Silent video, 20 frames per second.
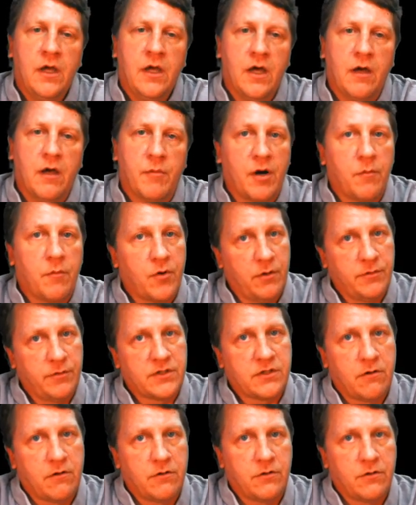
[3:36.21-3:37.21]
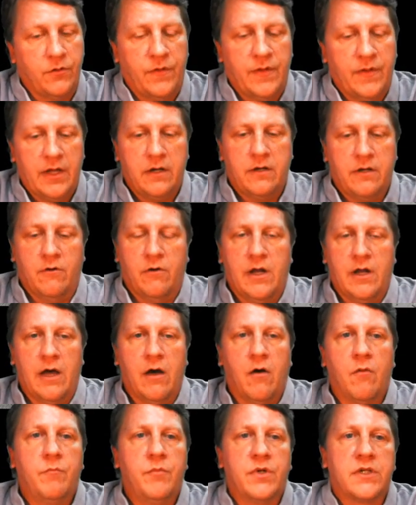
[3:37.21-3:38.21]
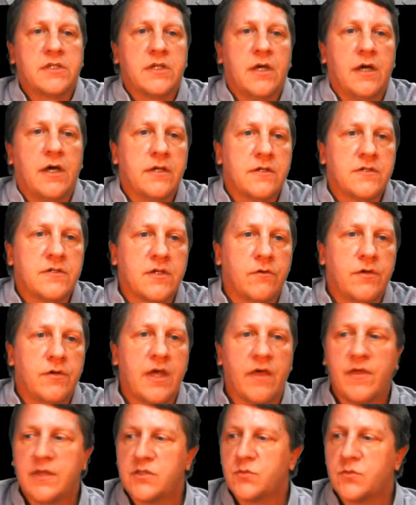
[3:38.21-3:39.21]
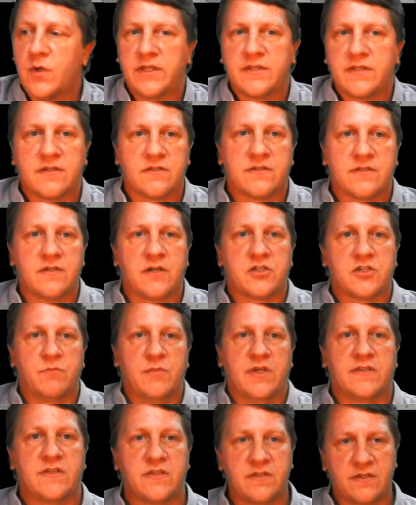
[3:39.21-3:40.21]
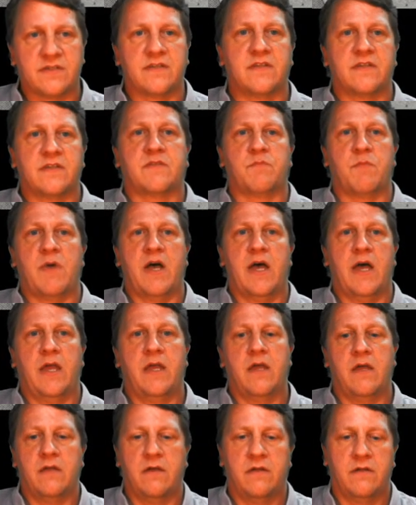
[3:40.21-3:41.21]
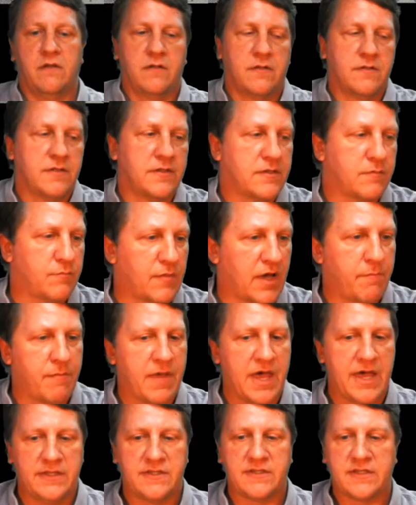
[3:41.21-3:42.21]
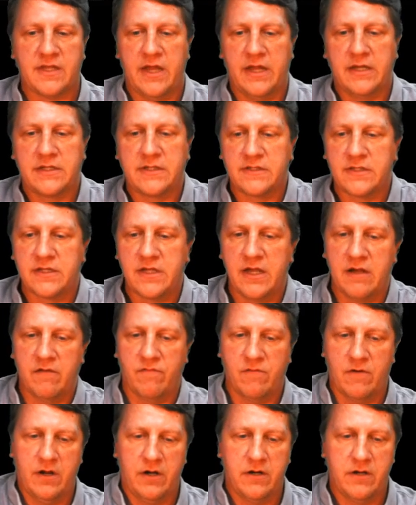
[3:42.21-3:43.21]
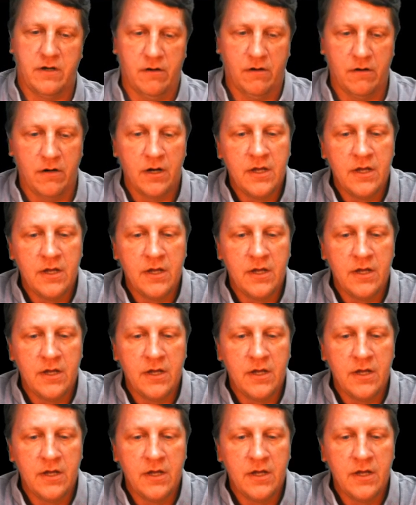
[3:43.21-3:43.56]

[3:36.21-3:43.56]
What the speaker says: But I'll probably start doing that here now. But so yeah, that's why it's in such a mess. This is my mad scientist cave right here.